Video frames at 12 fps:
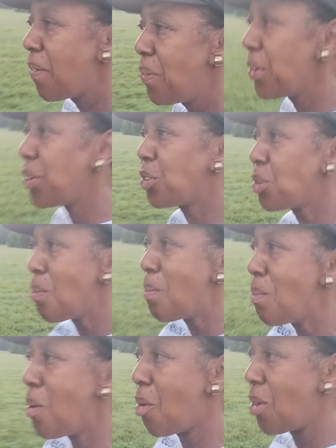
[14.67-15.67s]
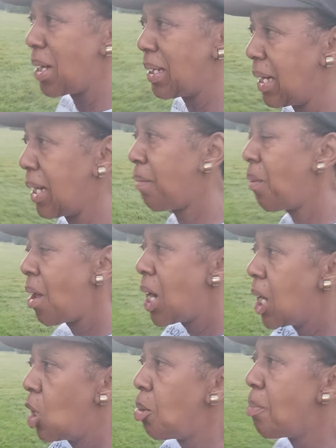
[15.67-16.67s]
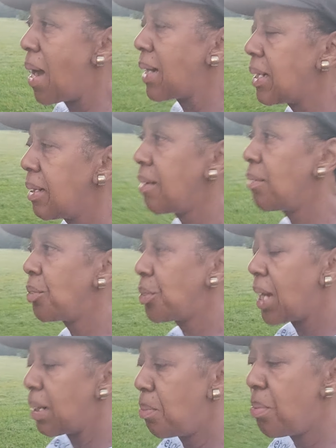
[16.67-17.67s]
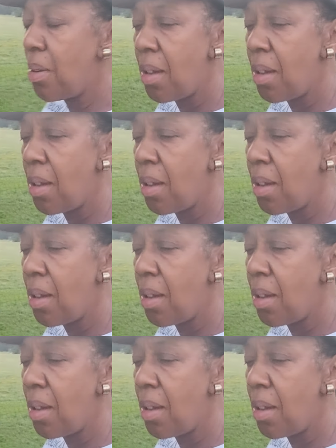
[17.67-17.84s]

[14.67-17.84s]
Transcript: this morning. Oh my goodness, I'm